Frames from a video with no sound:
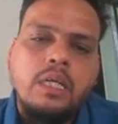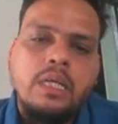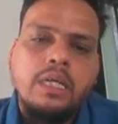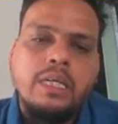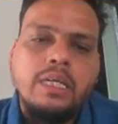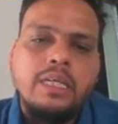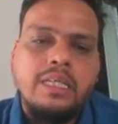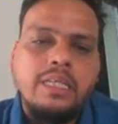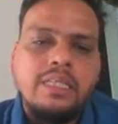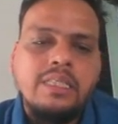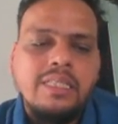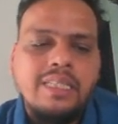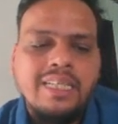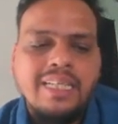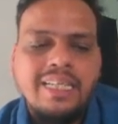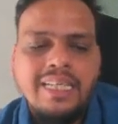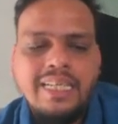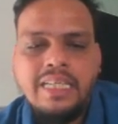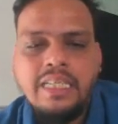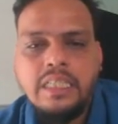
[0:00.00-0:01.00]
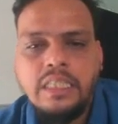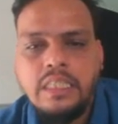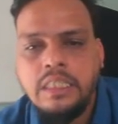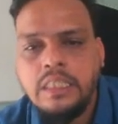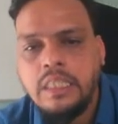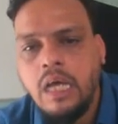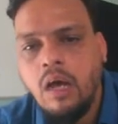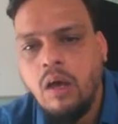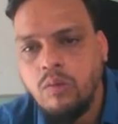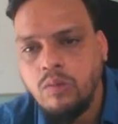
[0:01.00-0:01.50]
It is
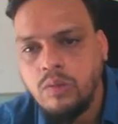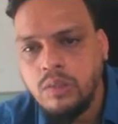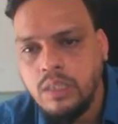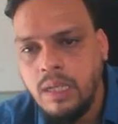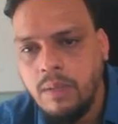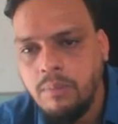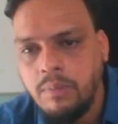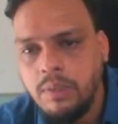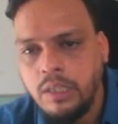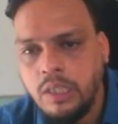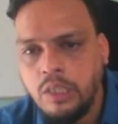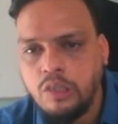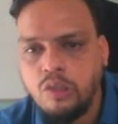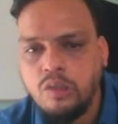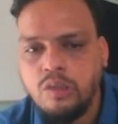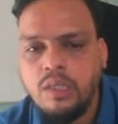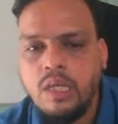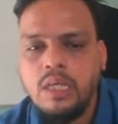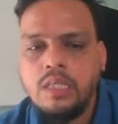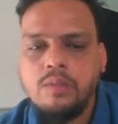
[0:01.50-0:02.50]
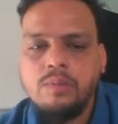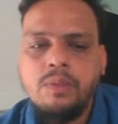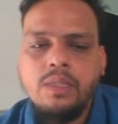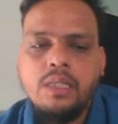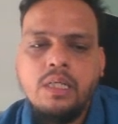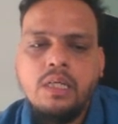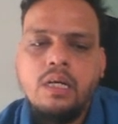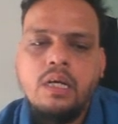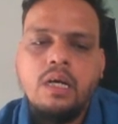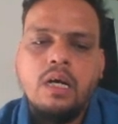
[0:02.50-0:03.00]
80,000 application has been
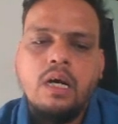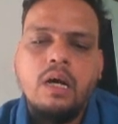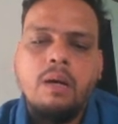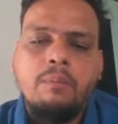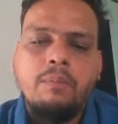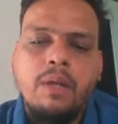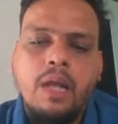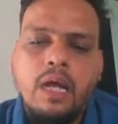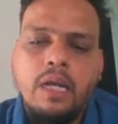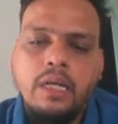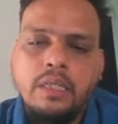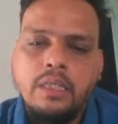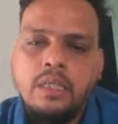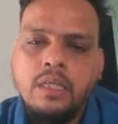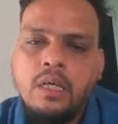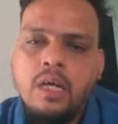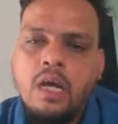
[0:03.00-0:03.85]
applied.